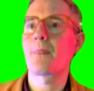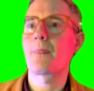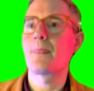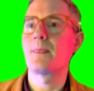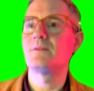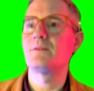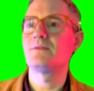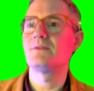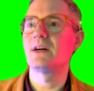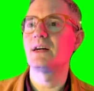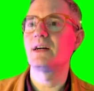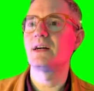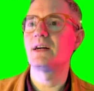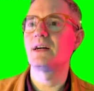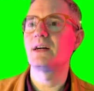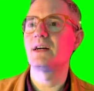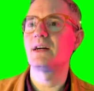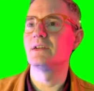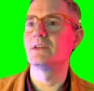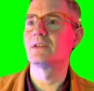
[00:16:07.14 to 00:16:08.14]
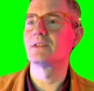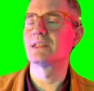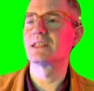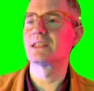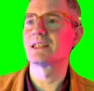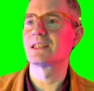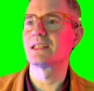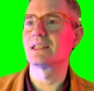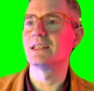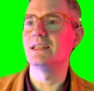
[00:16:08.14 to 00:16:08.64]
fire
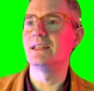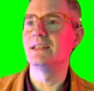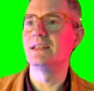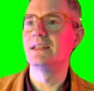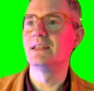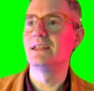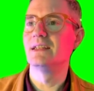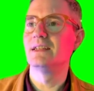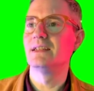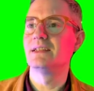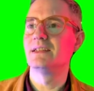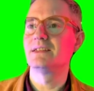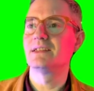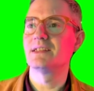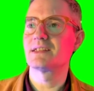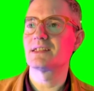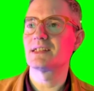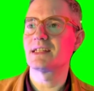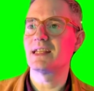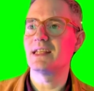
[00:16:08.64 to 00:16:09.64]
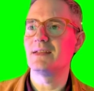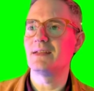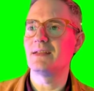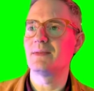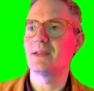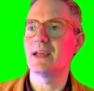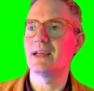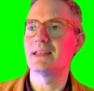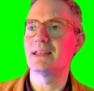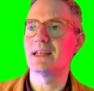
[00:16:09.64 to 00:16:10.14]
periodically just to keep
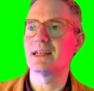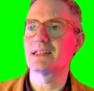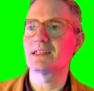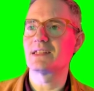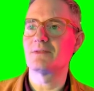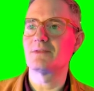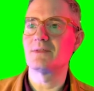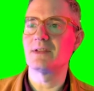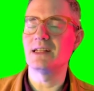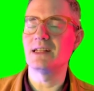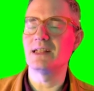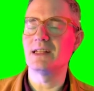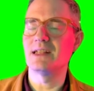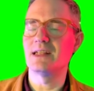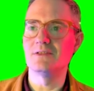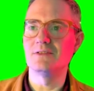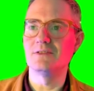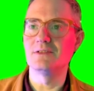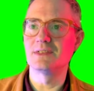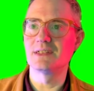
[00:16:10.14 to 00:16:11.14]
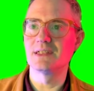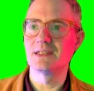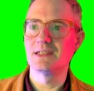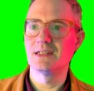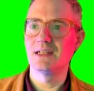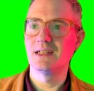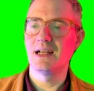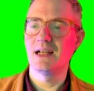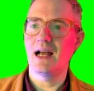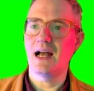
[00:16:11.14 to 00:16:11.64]
getting that to reload.
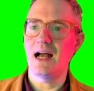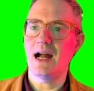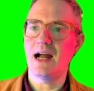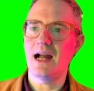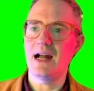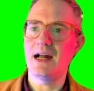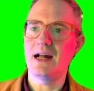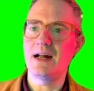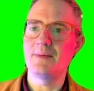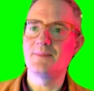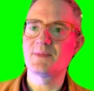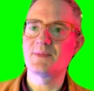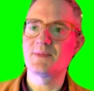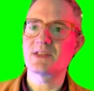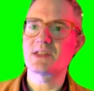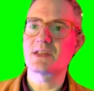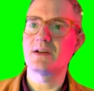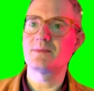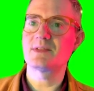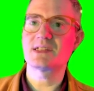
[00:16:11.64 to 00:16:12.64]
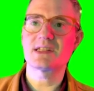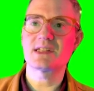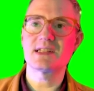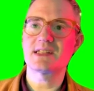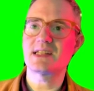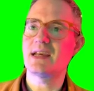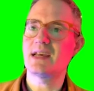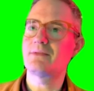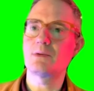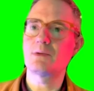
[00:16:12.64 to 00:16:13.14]
So I'm just going to
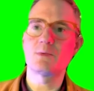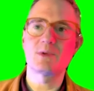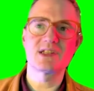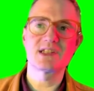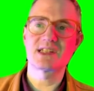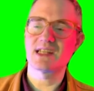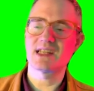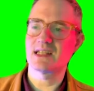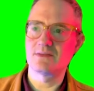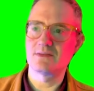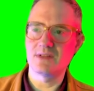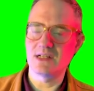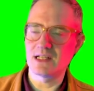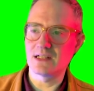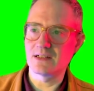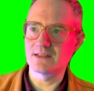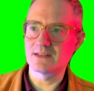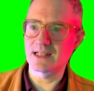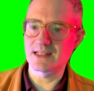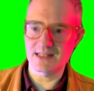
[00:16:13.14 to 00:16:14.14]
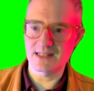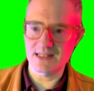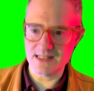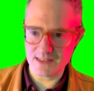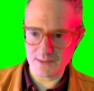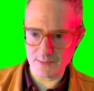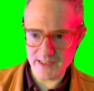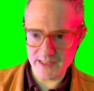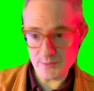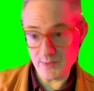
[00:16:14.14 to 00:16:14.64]
say every 1 second reload that thing, so
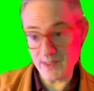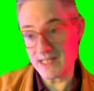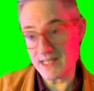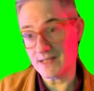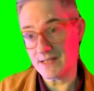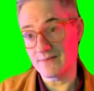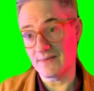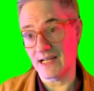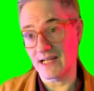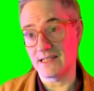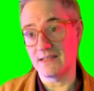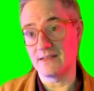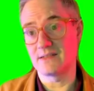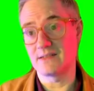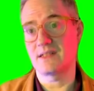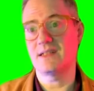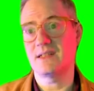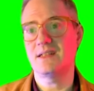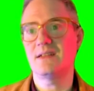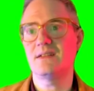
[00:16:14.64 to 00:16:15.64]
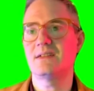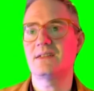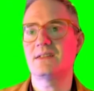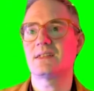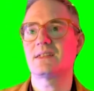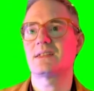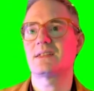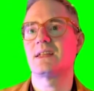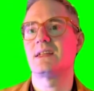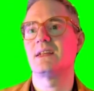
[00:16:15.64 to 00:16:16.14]
we can tweak some values. Let's
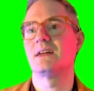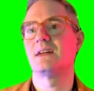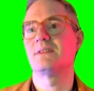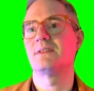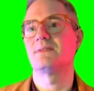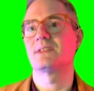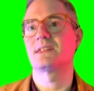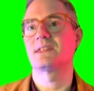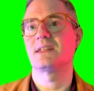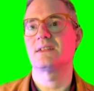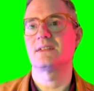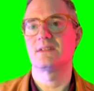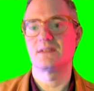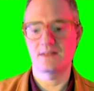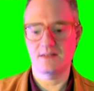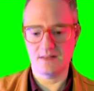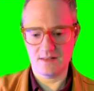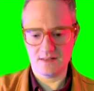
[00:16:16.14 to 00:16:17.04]
say half a second.